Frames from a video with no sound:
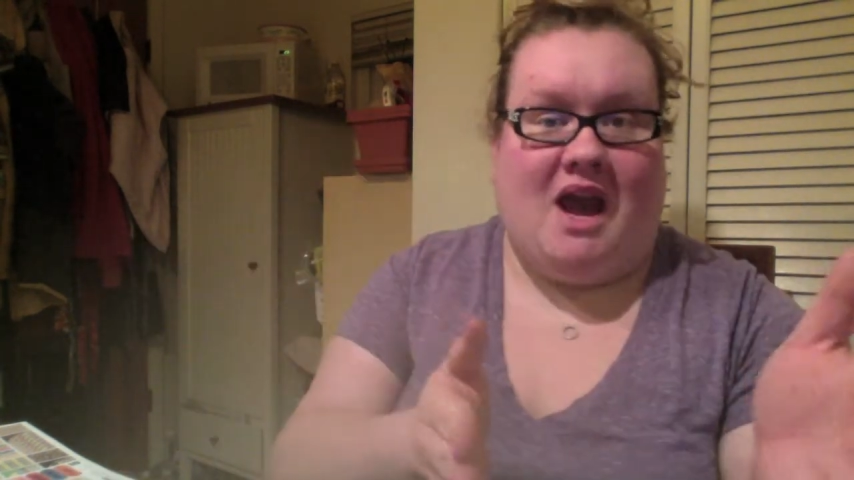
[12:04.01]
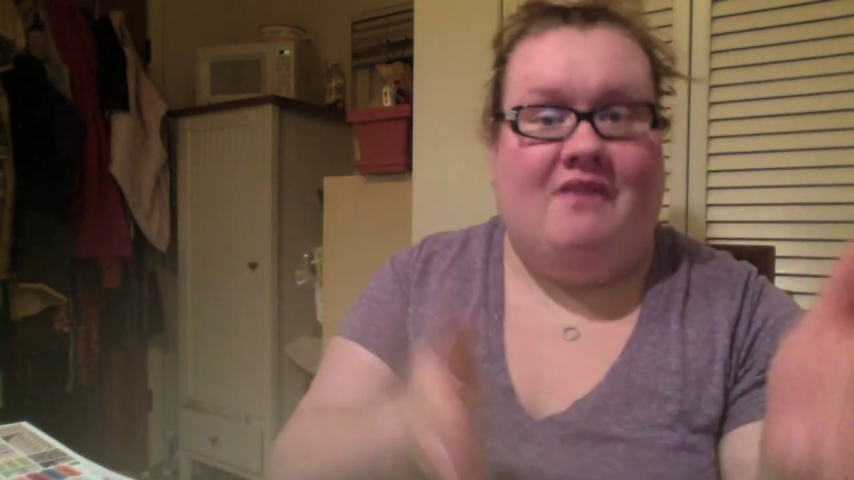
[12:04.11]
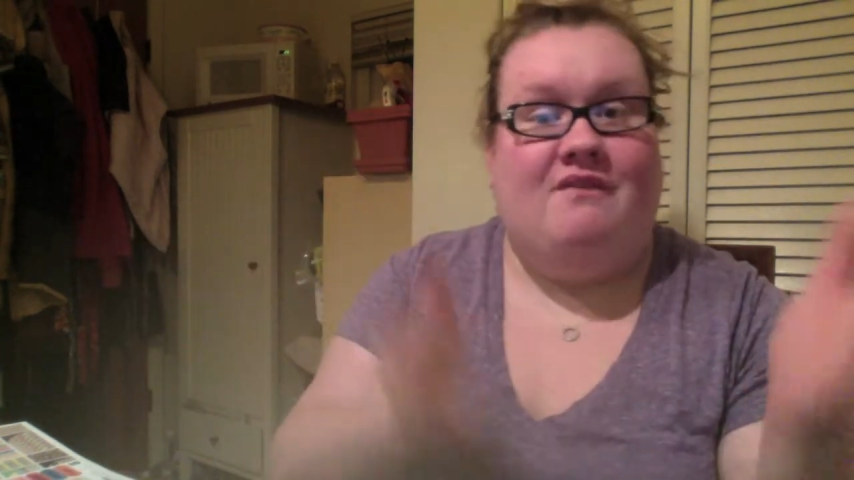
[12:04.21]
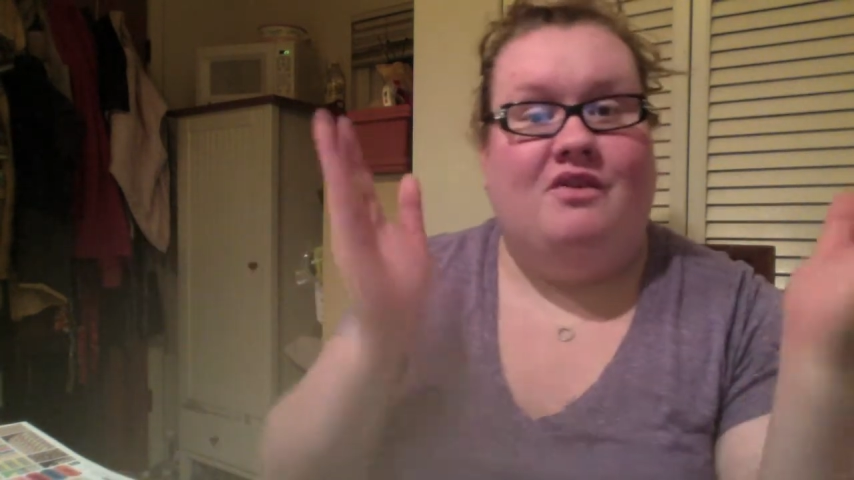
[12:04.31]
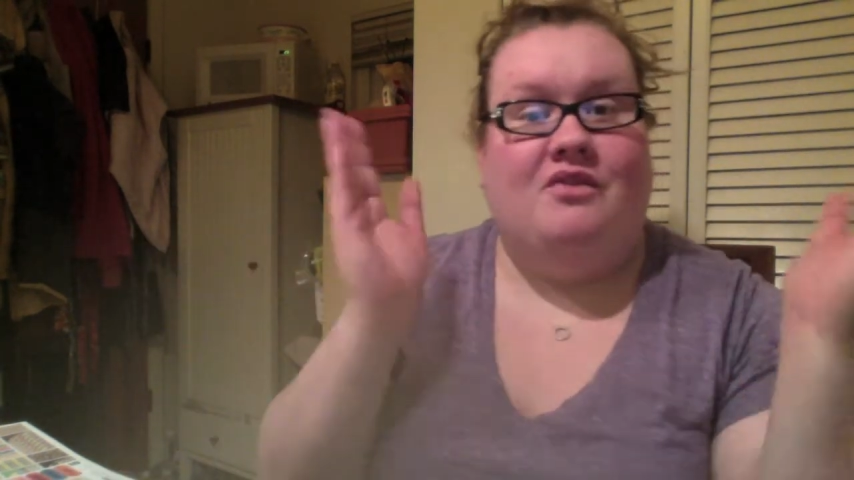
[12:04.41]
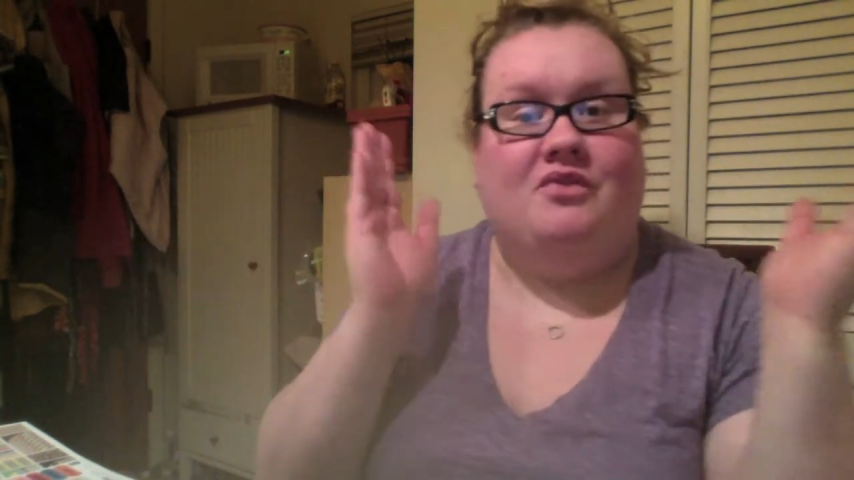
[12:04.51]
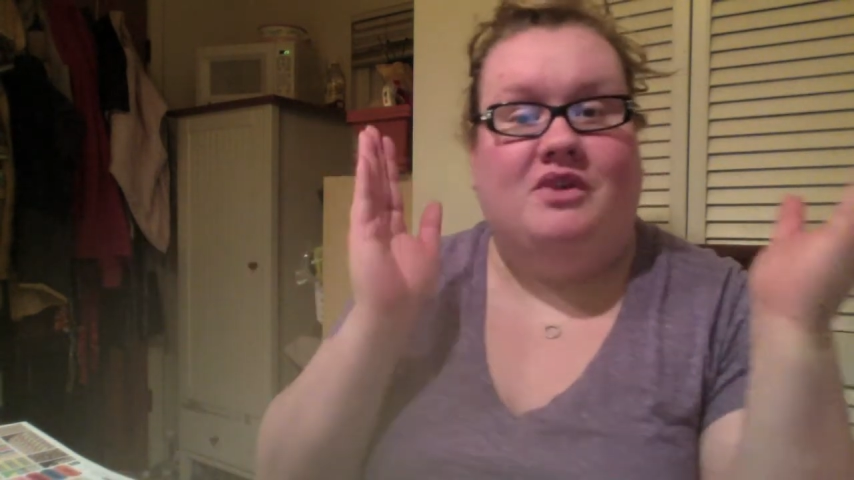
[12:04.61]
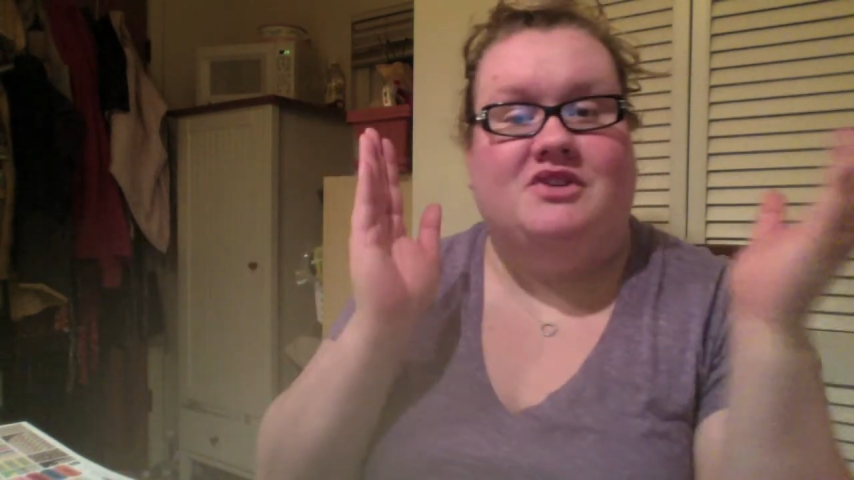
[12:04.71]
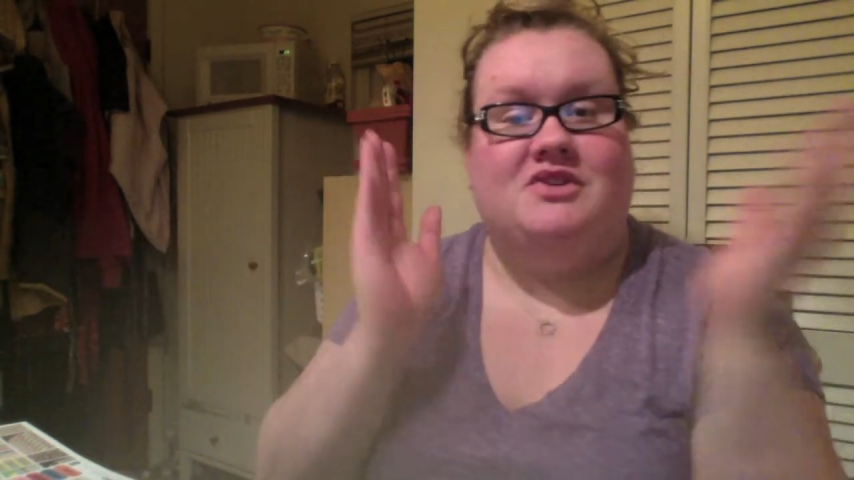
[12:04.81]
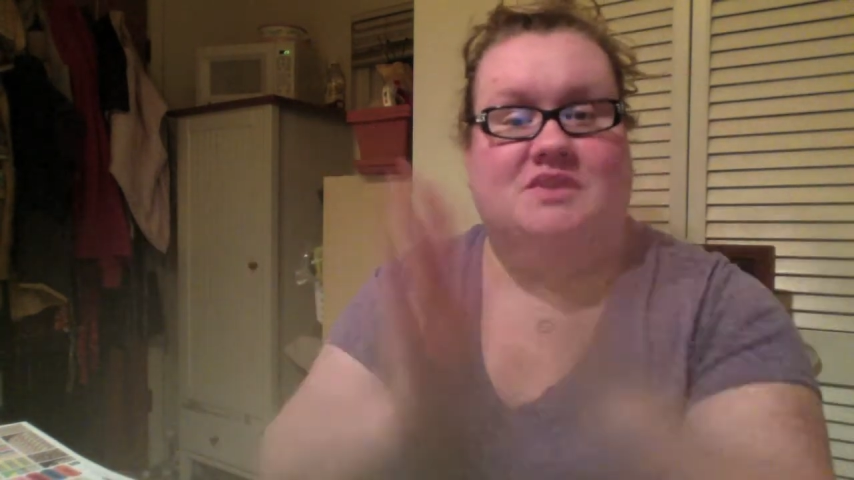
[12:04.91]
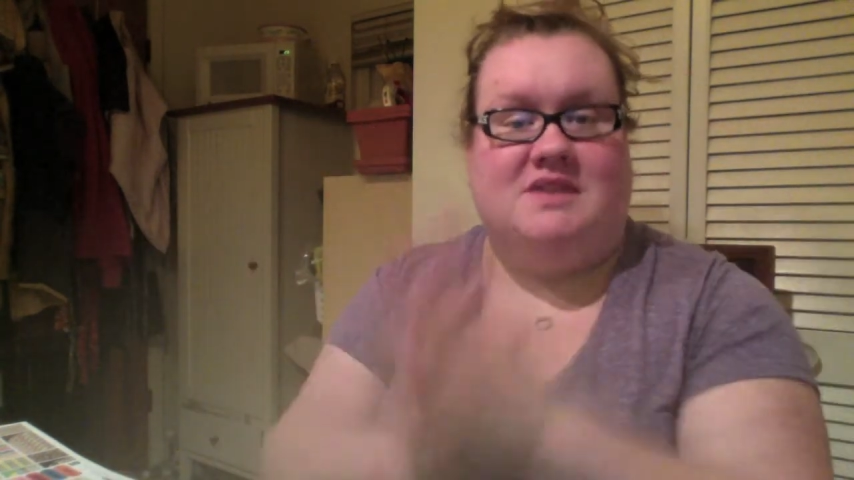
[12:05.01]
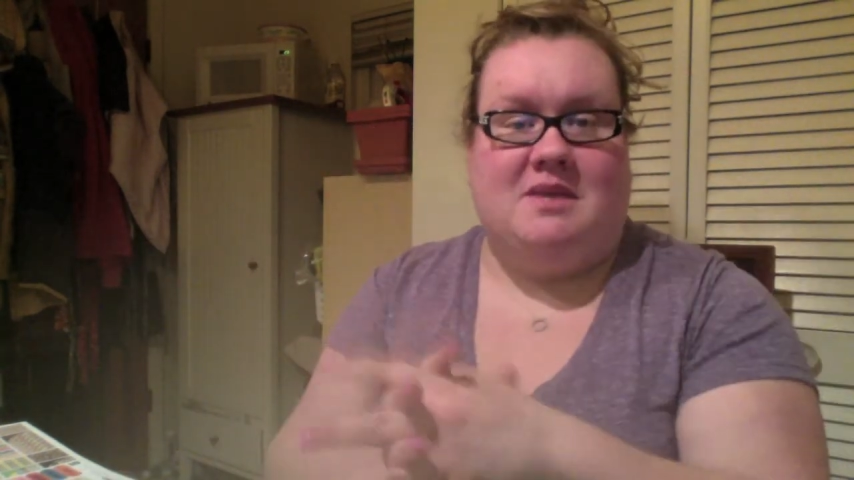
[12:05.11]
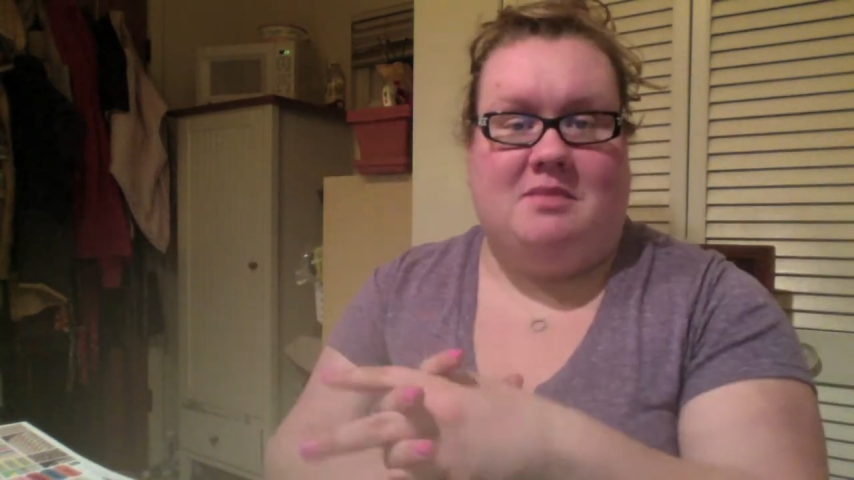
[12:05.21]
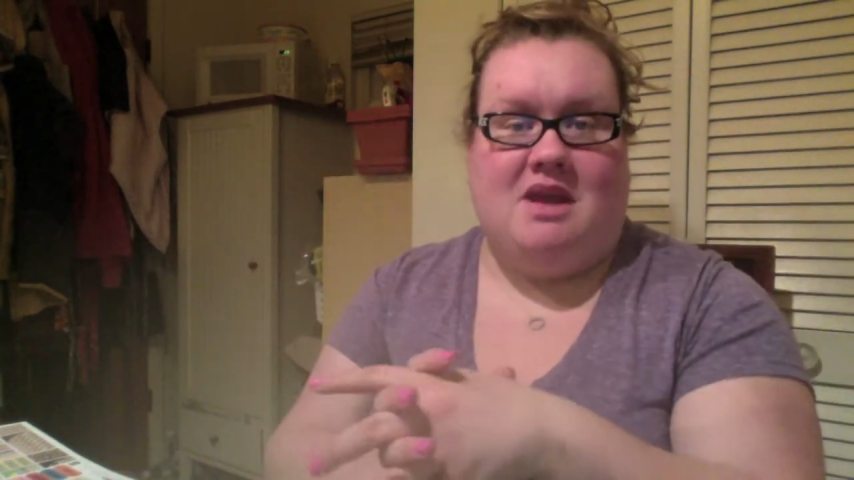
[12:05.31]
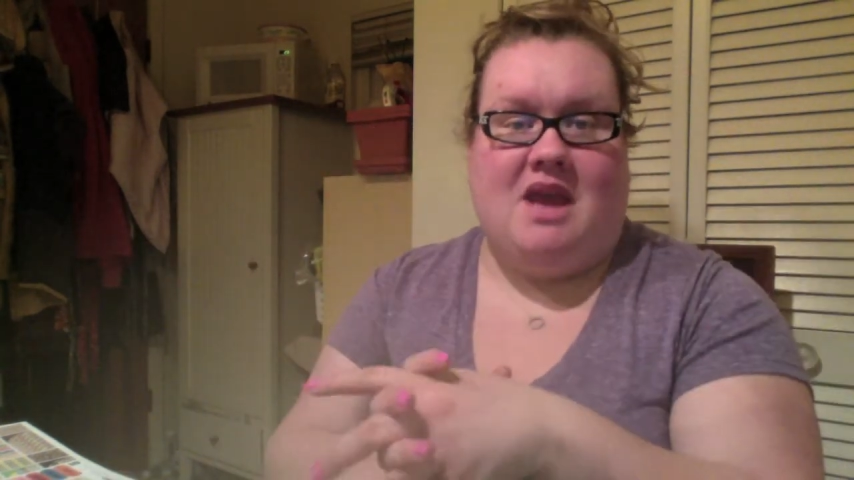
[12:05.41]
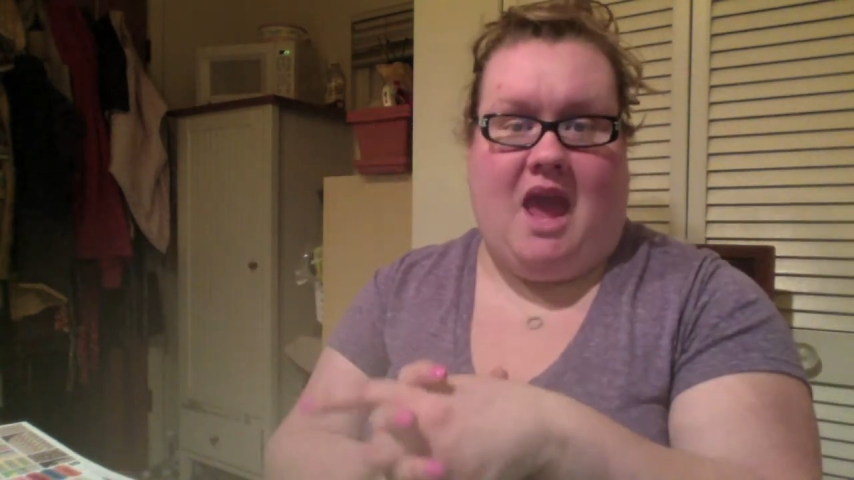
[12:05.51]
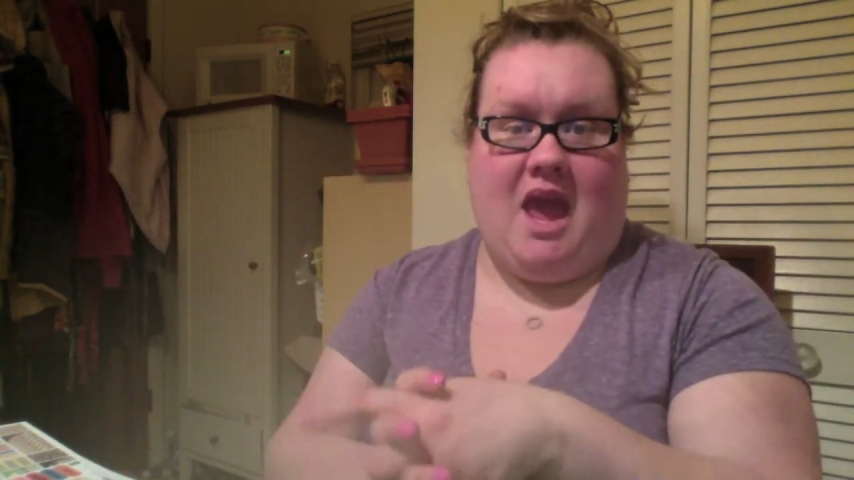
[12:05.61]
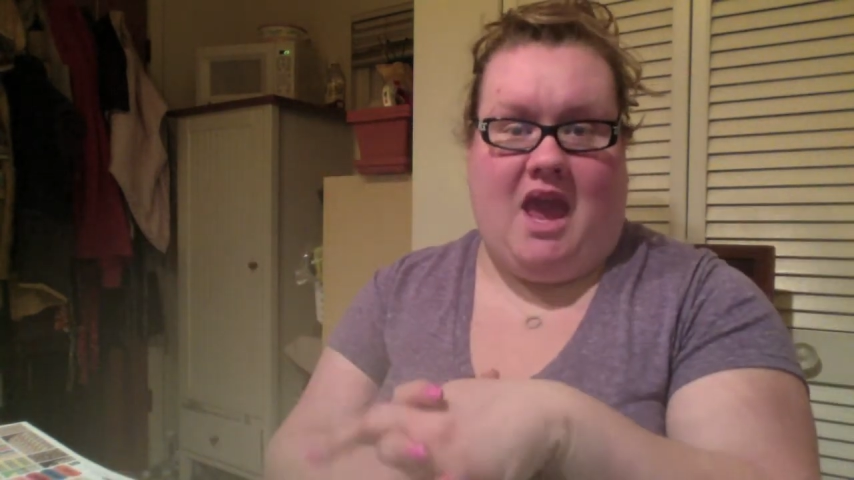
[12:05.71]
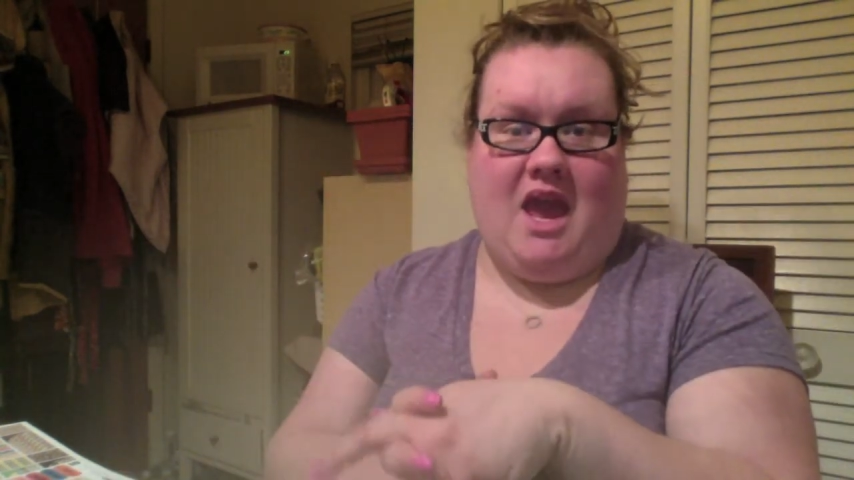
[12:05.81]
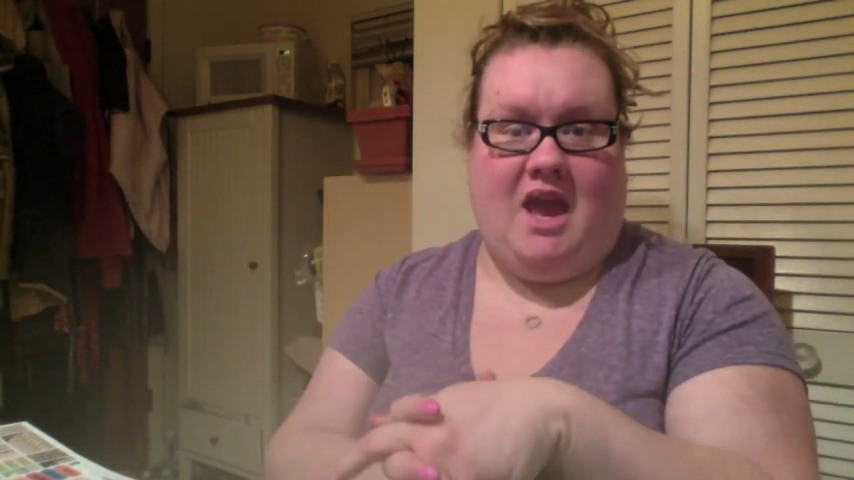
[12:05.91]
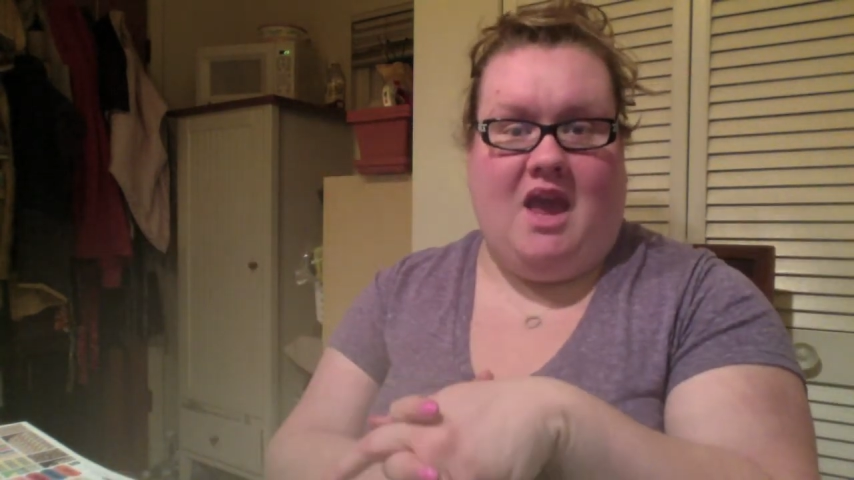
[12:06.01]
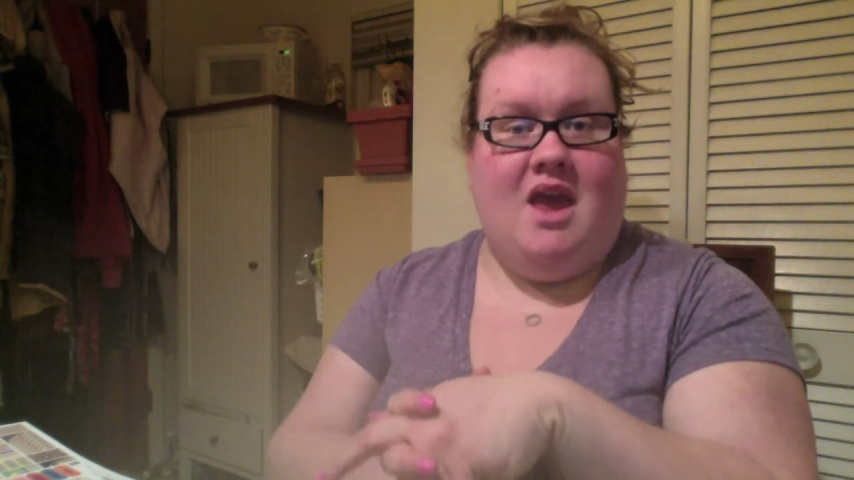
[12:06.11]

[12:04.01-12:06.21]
feel free to send me a